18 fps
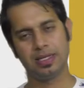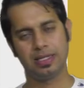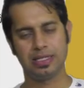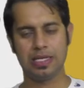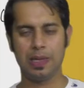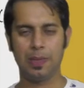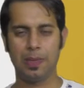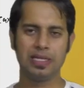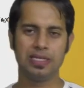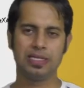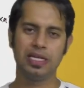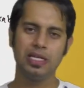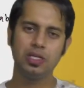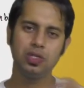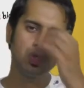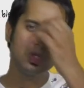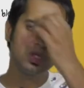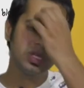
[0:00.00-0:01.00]
supplies. It
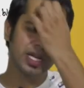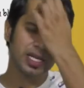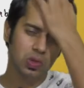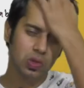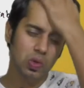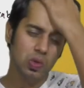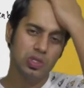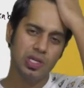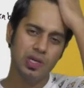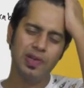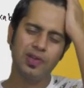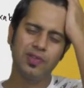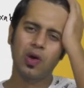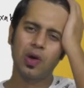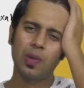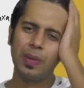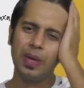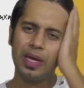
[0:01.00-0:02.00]
is used exclusively
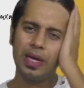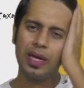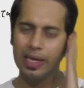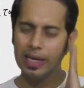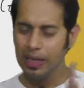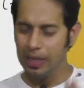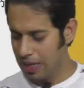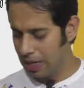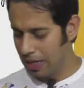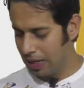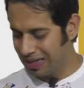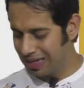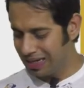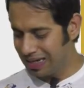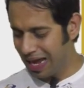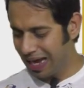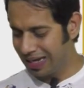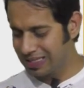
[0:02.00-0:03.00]
for making
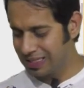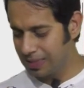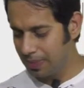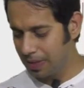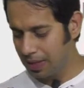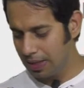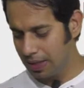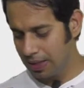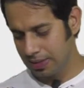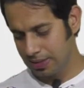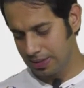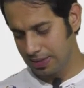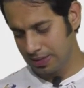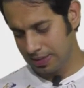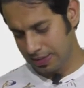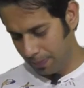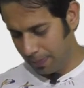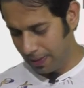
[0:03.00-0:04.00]
taxable
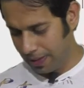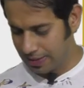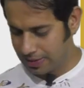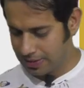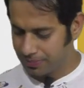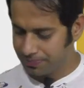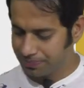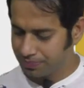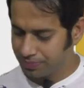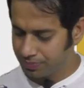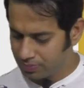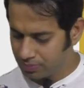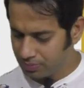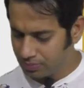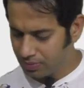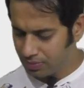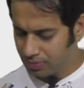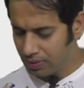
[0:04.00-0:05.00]
supplies.
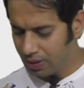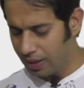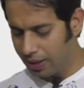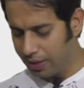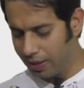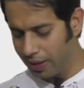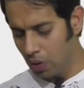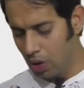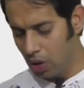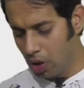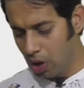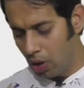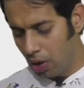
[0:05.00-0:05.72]
Now,